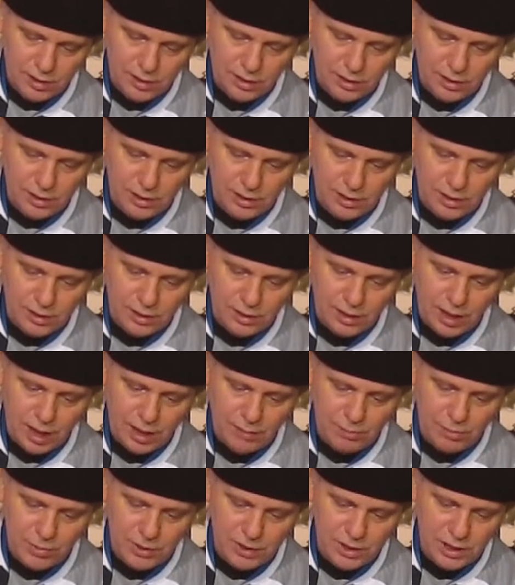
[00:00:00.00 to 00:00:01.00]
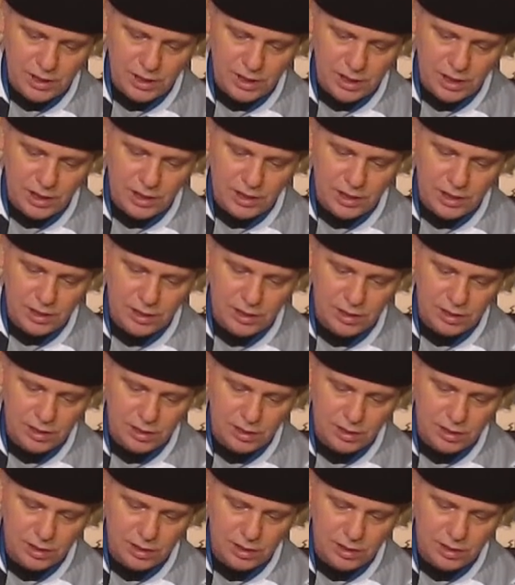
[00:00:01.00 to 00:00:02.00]
this just can't be.
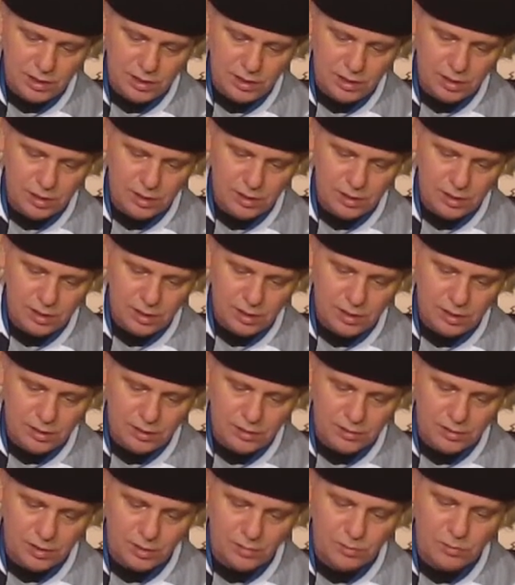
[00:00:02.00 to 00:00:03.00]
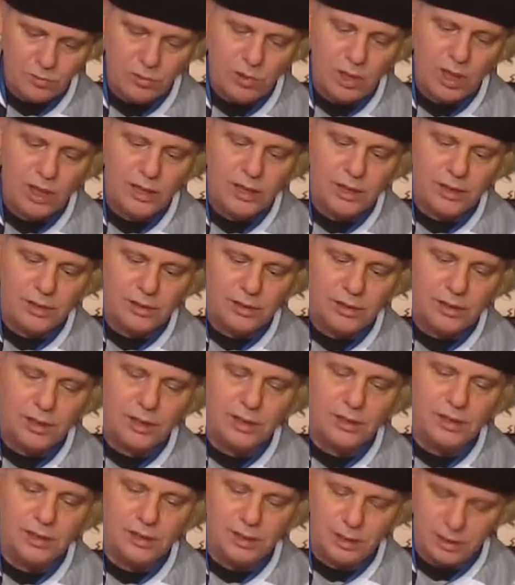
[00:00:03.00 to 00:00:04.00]
There's something wrong here." He said
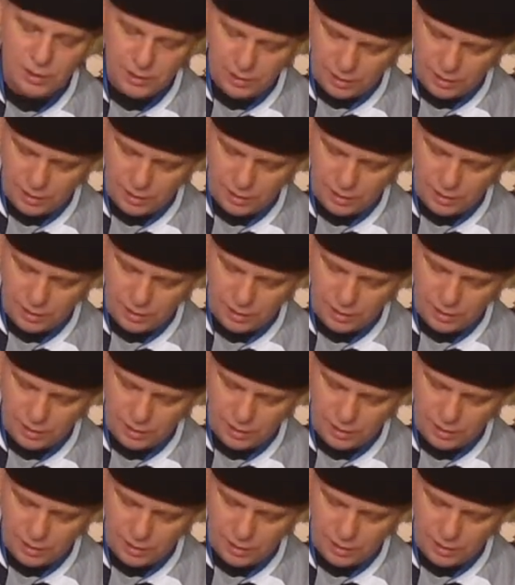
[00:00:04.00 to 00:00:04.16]
it